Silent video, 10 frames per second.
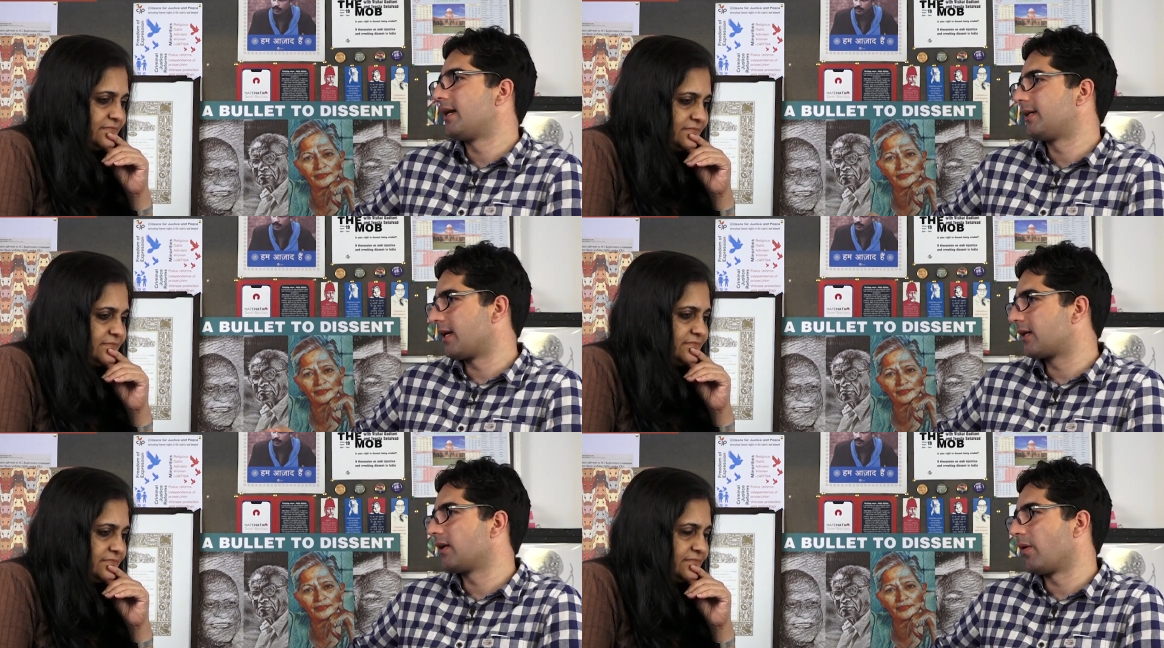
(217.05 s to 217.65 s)
Speaker 1: and
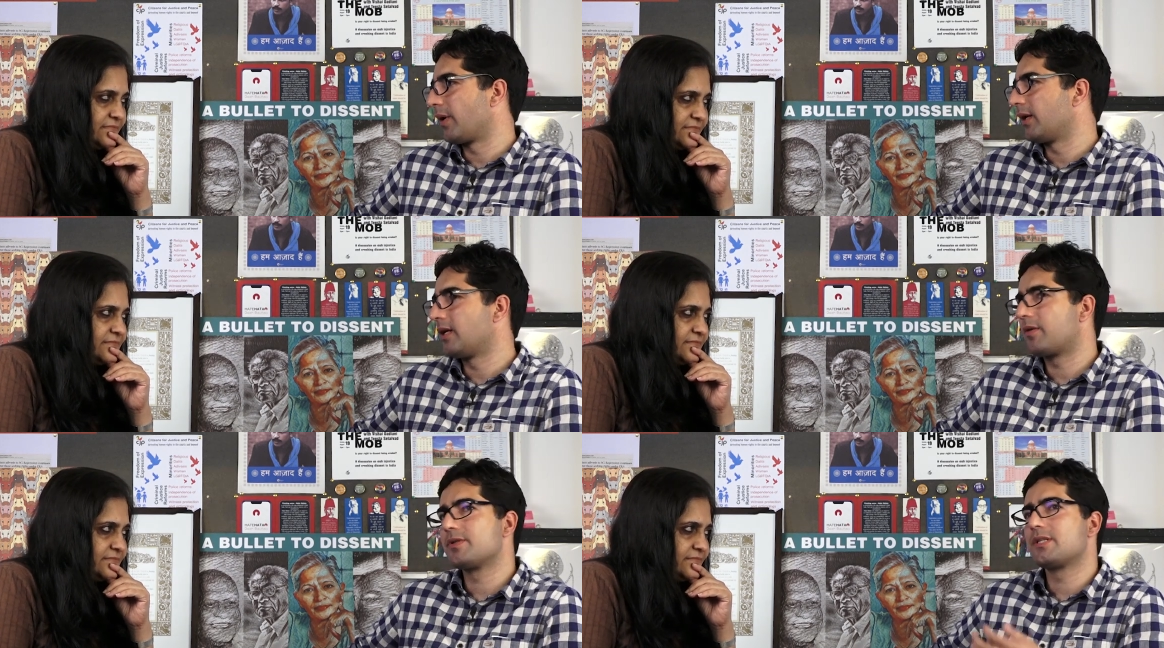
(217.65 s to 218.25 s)
taken away.
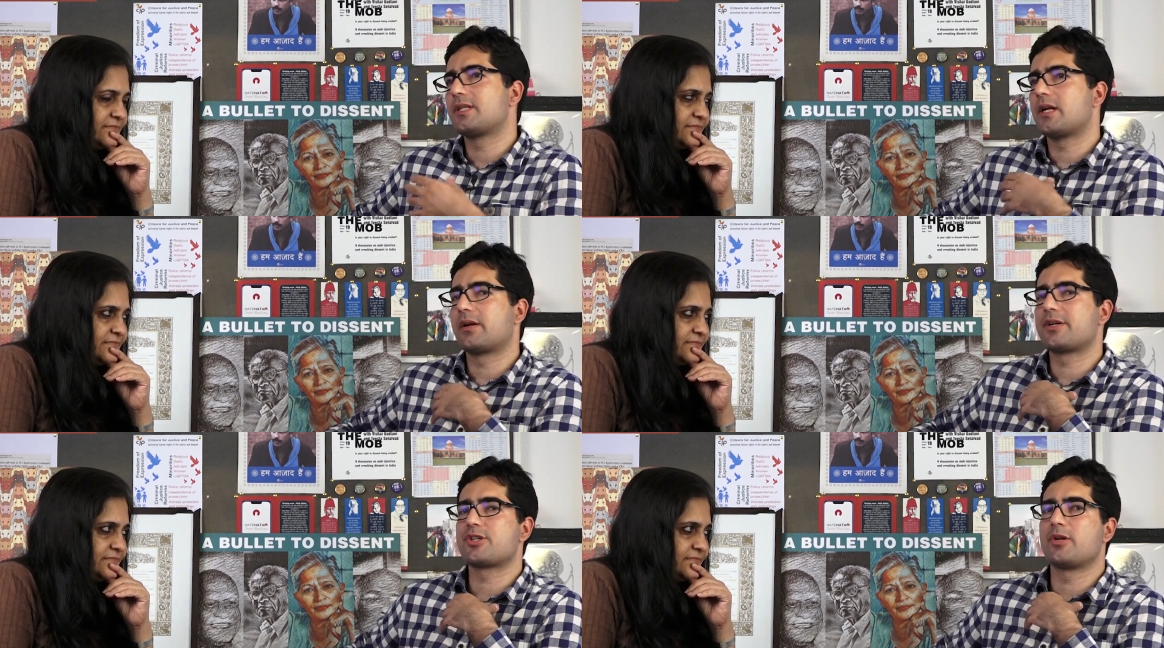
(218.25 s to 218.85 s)
That was the
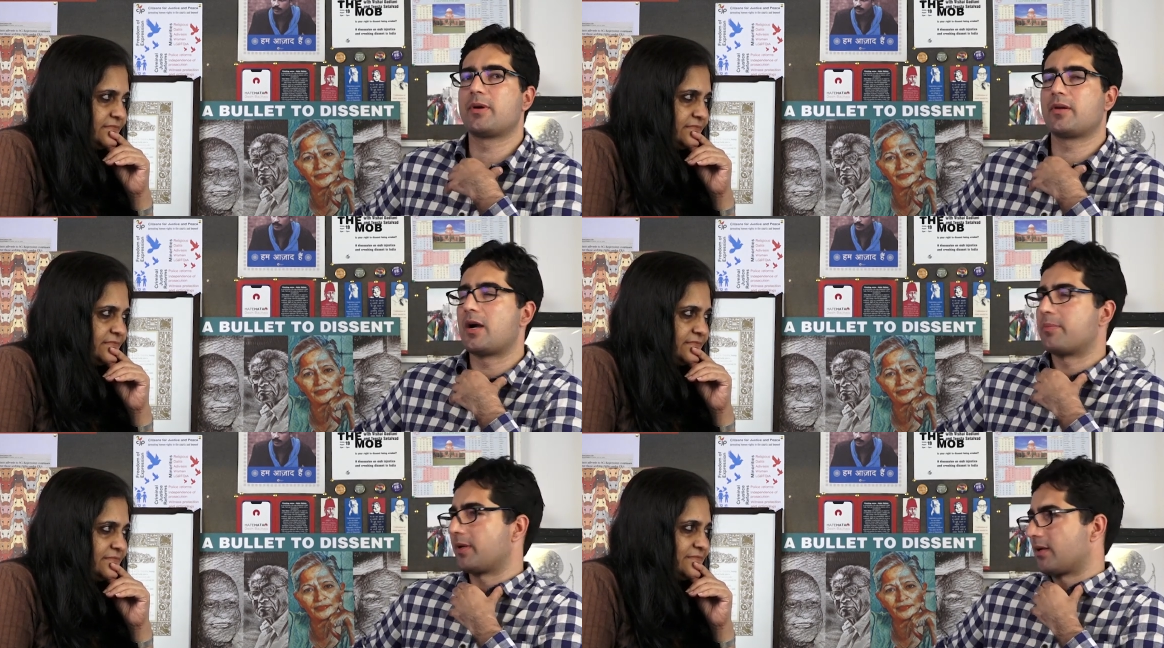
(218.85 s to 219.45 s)
generation of my
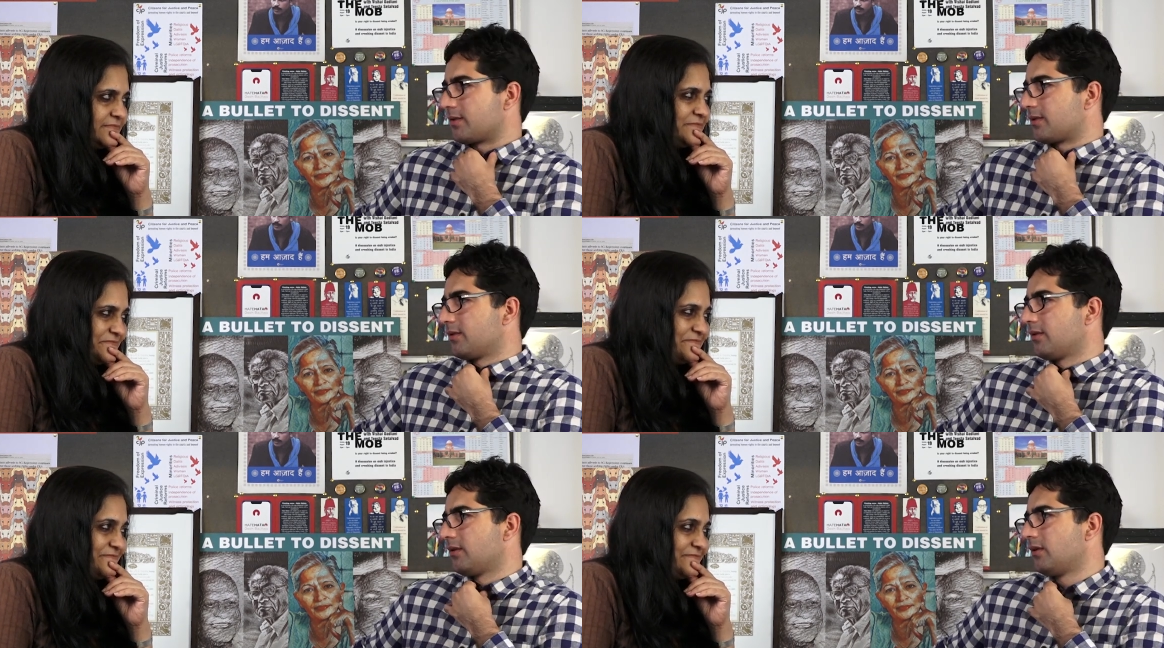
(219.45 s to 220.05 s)

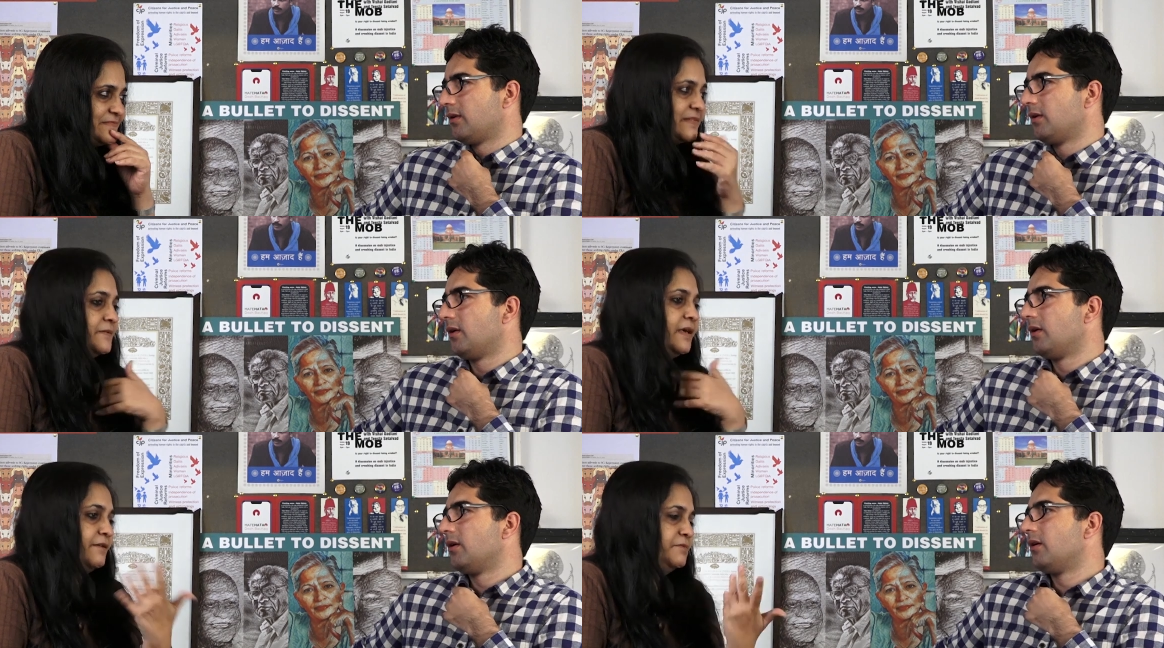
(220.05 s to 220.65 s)
grandparents.
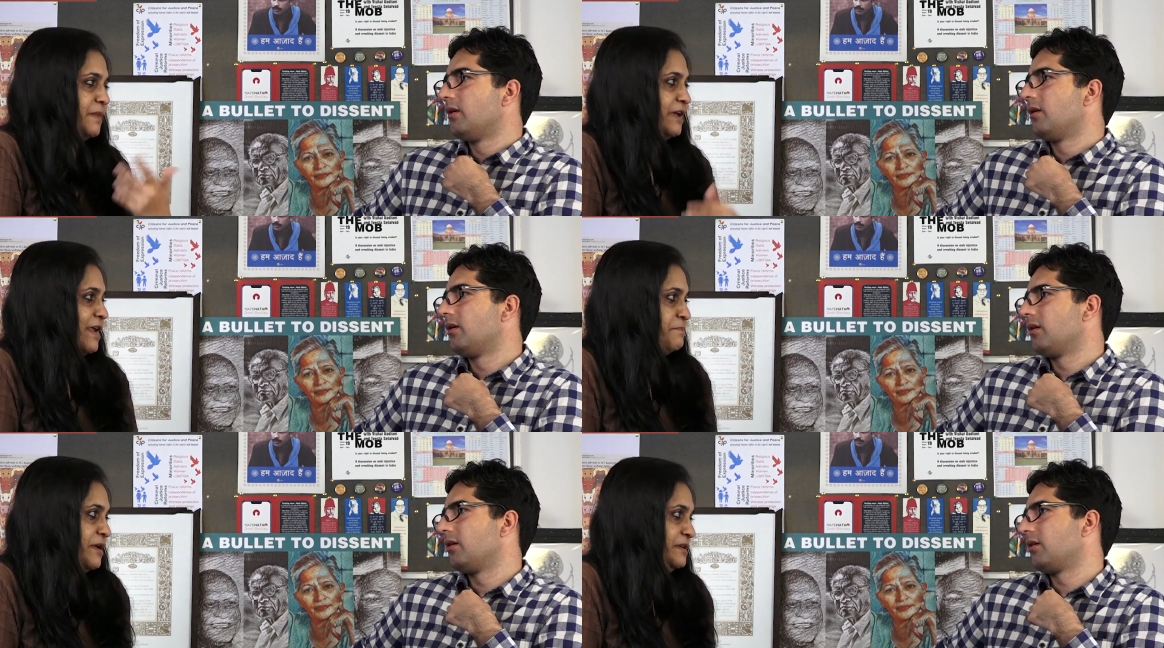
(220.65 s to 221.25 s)
Speaker 2: Of my
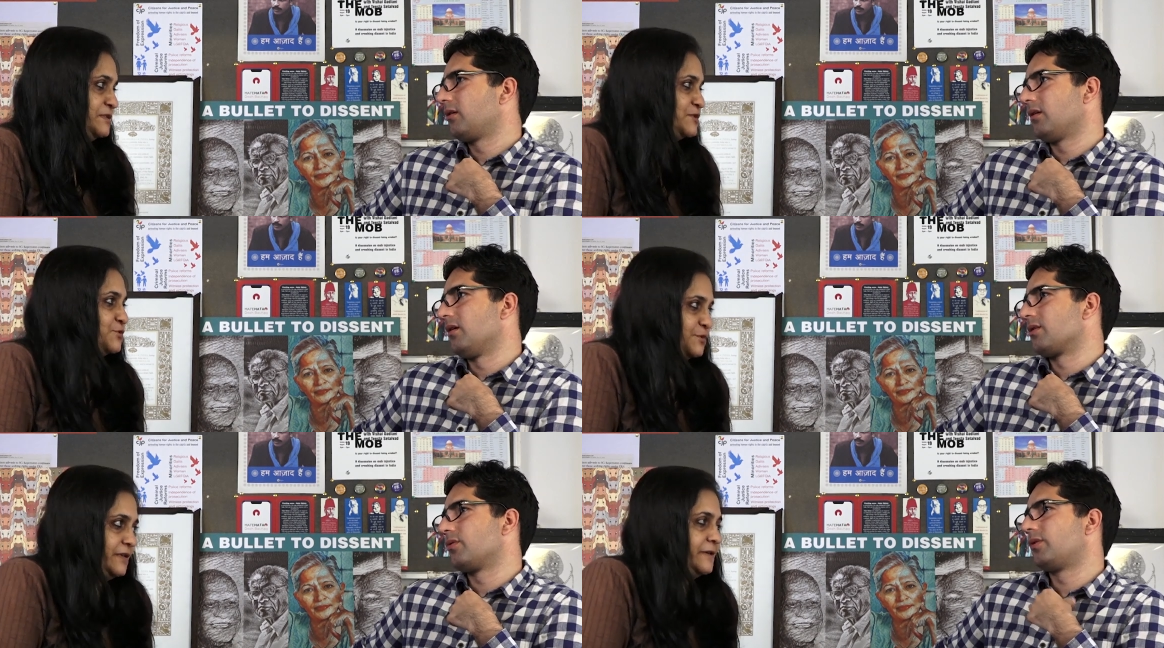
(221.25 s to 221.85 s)
grandparents
Speaker 1: yeah,
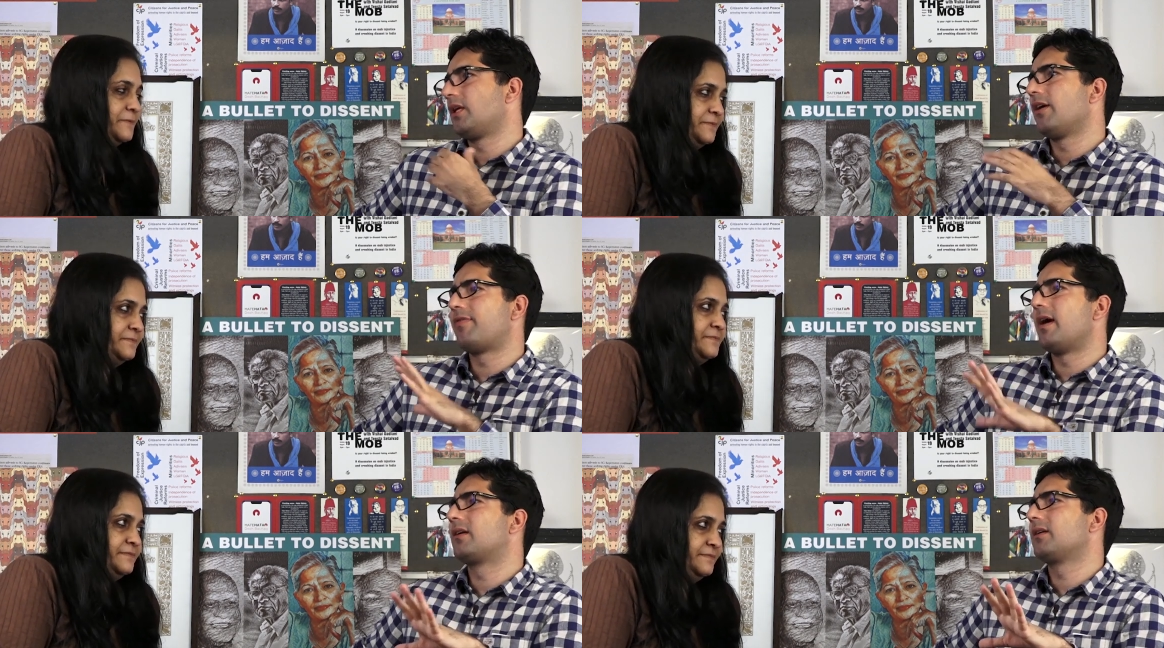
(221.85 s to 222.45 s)
too. Yeah, so they
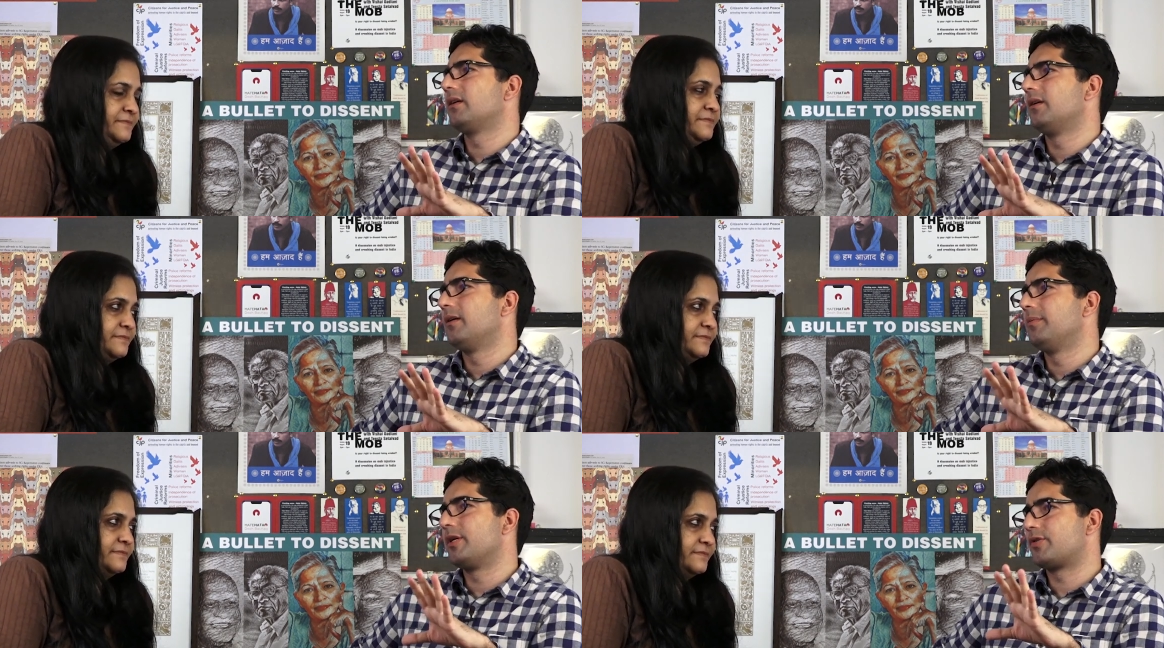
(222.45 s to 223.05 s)
felt
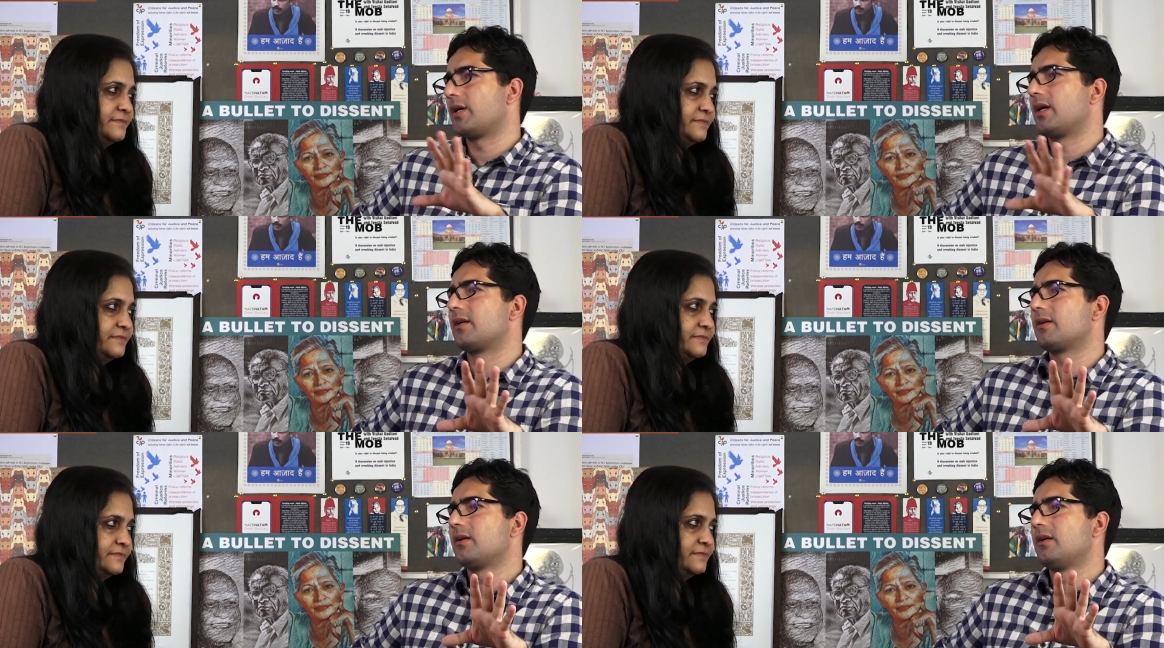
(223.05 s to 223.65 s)

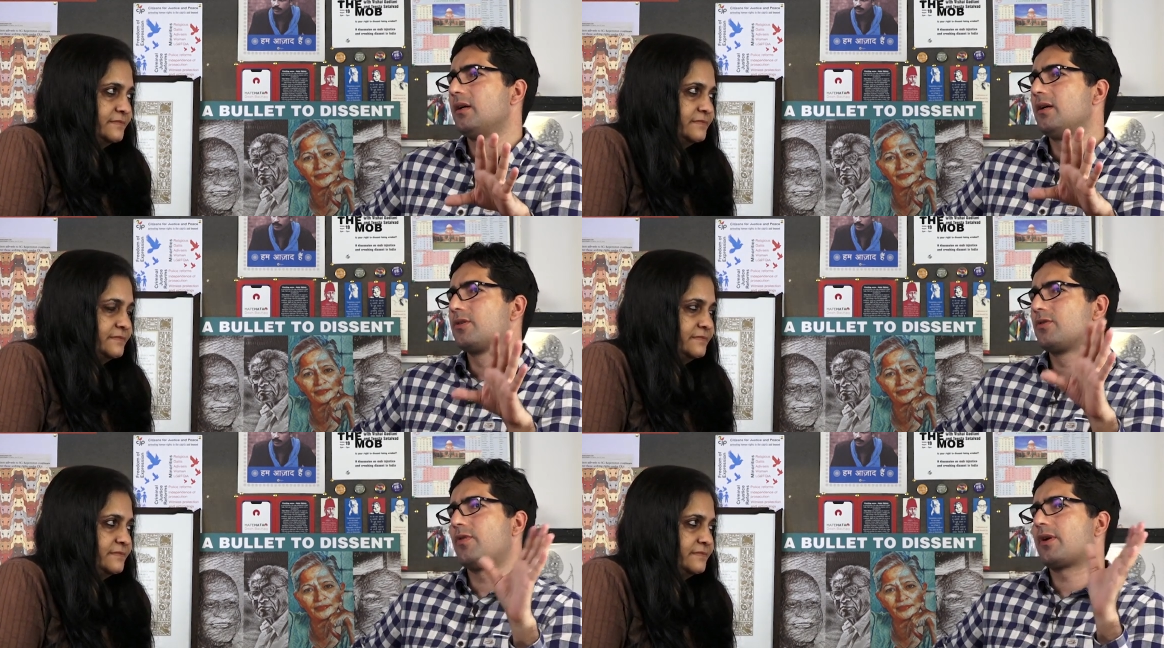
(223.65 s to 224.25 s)
betrayed.
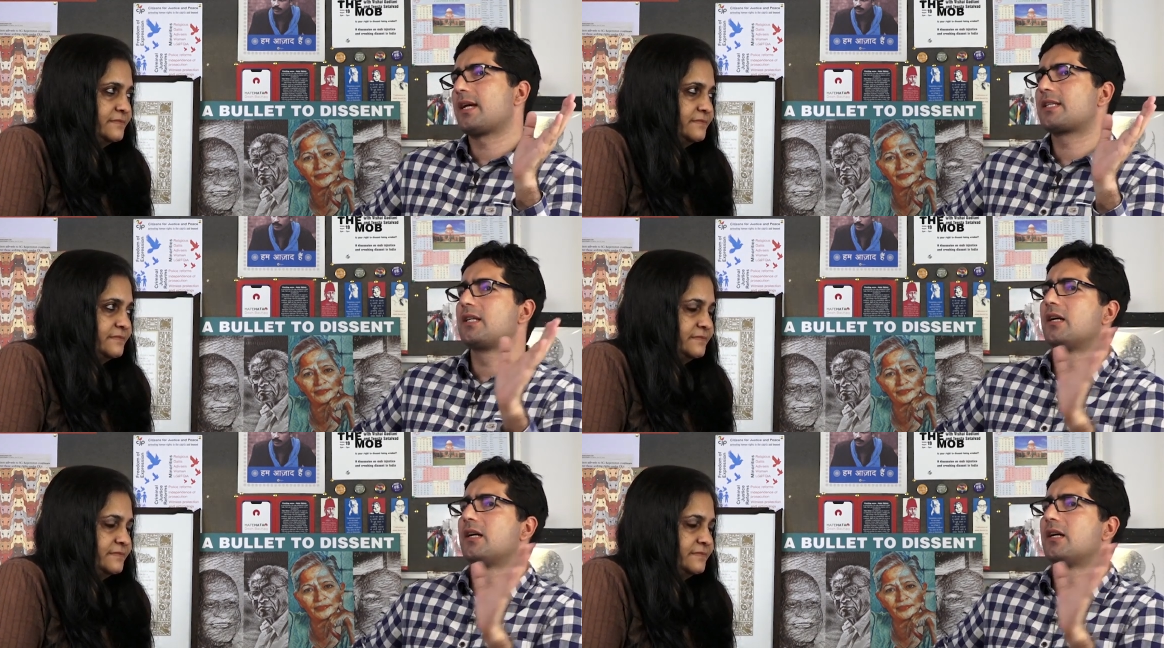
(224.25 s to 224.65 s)
So for next